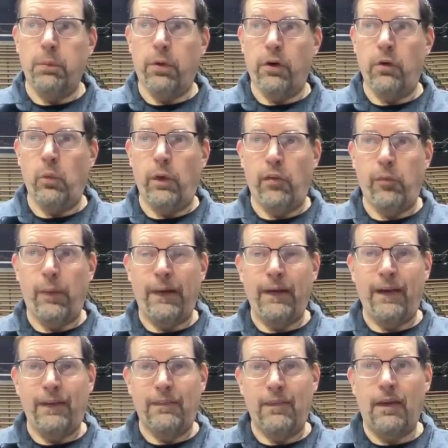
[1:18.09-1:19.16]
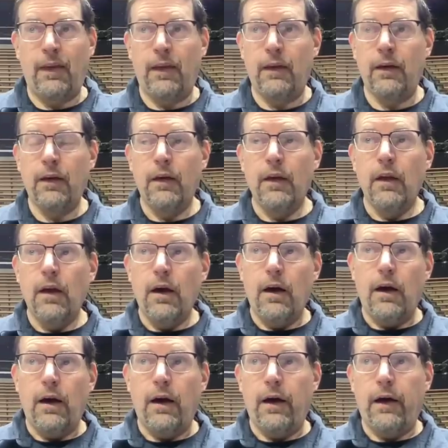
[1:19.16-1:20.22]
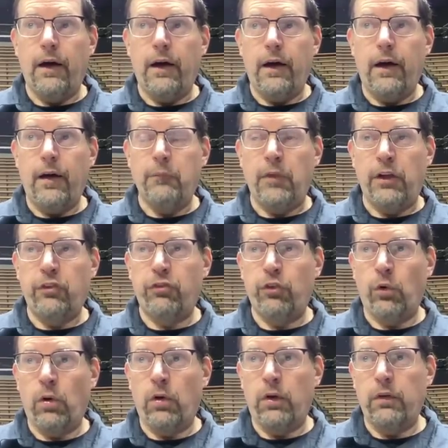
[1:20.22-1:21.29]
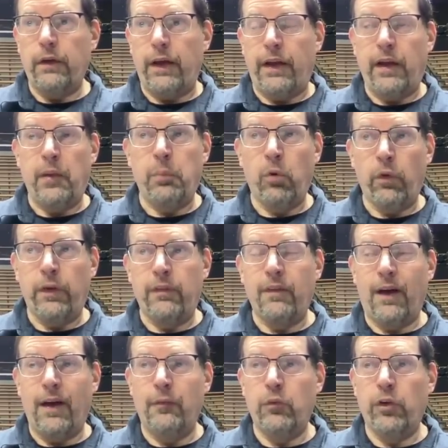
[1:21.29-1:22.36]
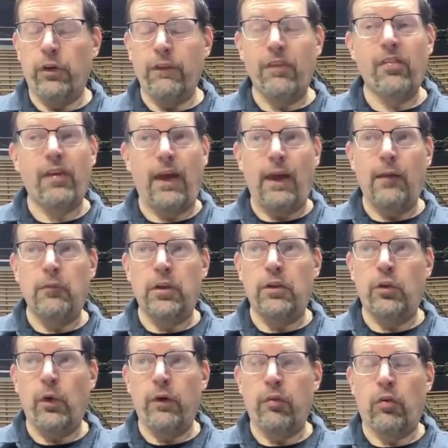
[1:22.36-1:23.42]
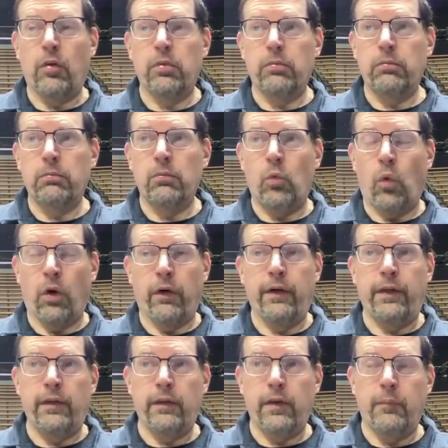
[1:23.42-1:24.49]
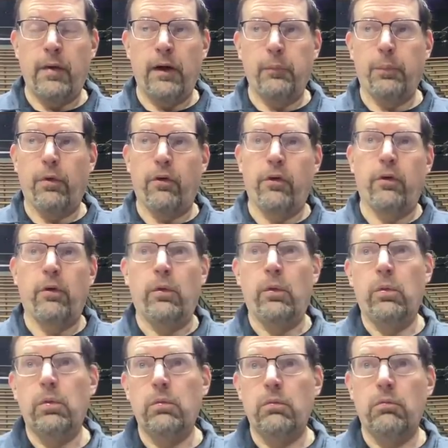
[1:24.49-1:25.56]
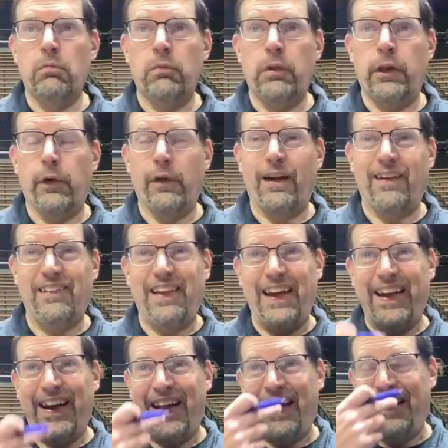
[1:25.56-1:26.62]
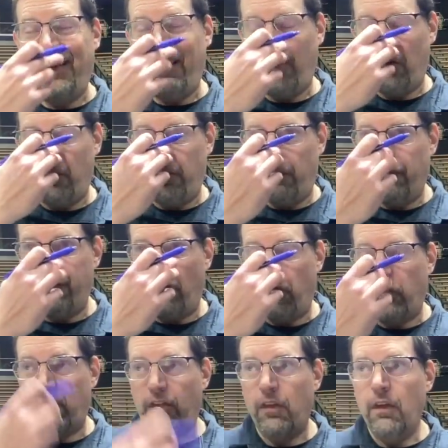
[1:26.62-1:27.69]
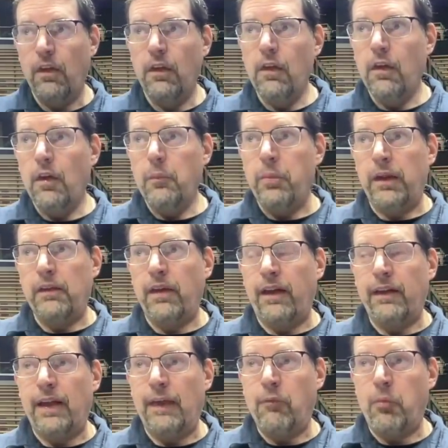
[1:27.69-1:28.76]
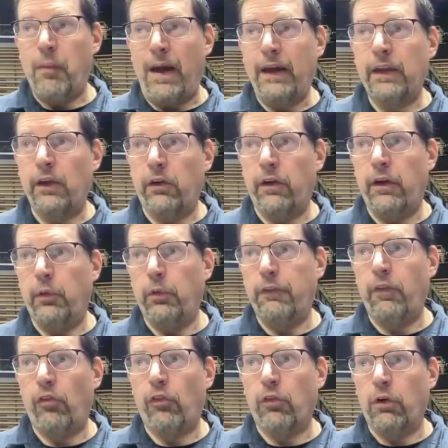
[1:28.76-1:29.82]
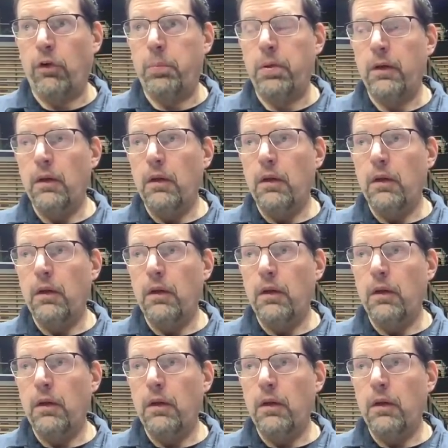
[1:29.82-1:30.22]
Purdue wins by 19. Uh, I'm not sure at any point in time during this game did you ever worry about Purdue, you know, kind of laying an egg here in their first Big Ten game in Mackey Arena with this group.